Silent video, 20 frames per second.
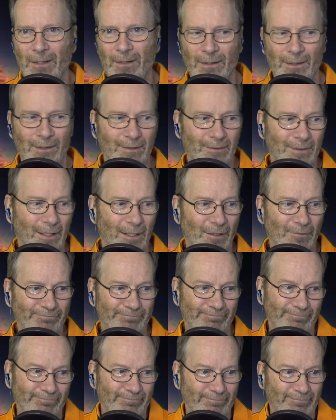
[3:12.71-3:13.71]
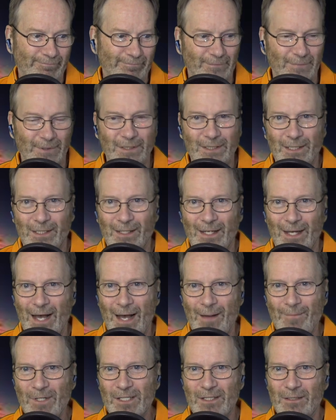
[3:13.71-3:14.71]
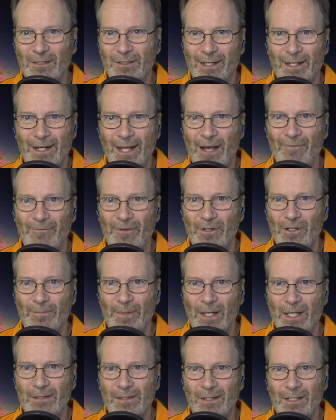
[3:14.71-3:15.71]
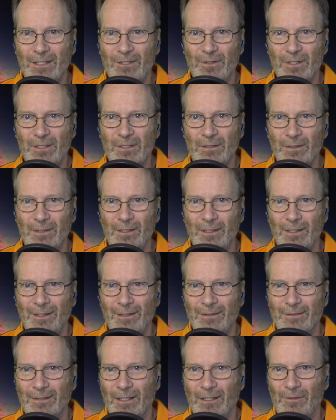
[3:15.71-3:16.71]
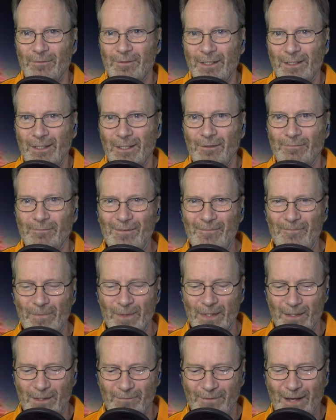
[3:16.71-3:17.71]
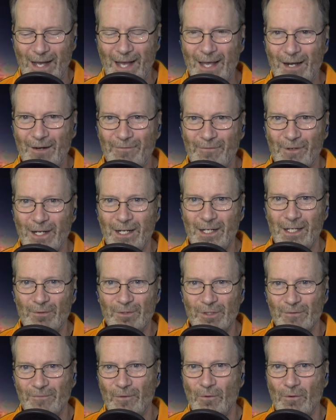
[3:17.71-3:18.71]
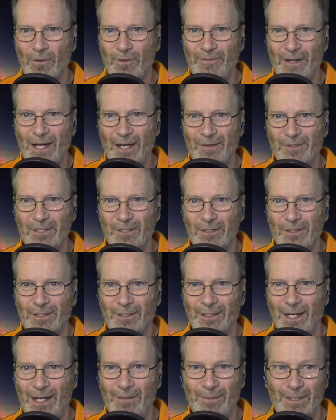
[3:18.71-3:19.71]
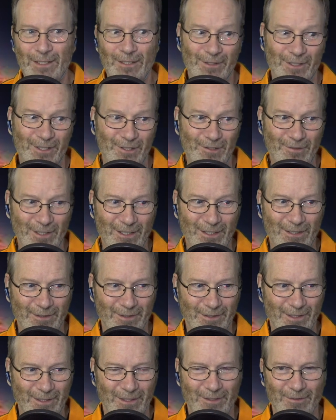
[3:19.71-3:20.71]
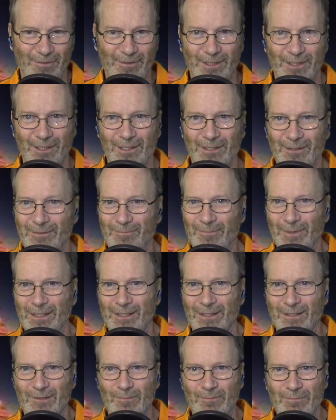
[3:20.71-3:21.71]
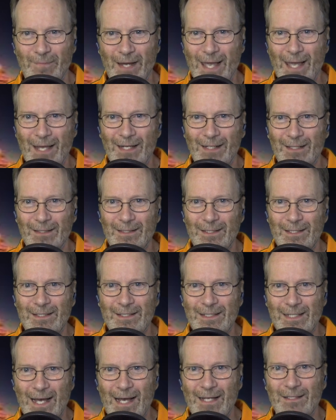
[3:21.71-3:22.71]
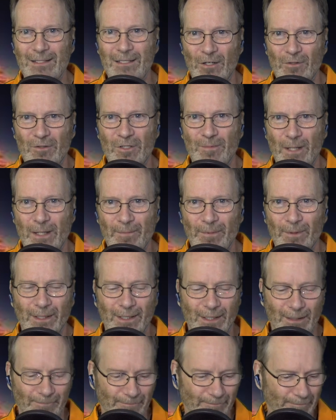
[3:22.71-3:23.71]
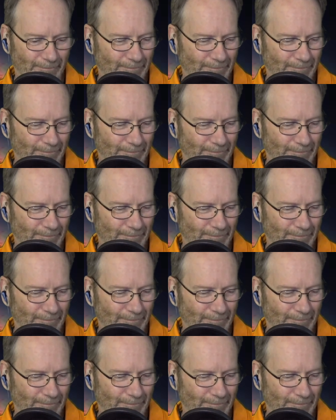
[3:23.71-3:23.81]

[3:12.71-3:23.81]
So look, I'm just looking out for your best interest. So, you know, if I had a friend that was a four or five star, I'd be going, you need to look at UT because, man, can these guys coach people up.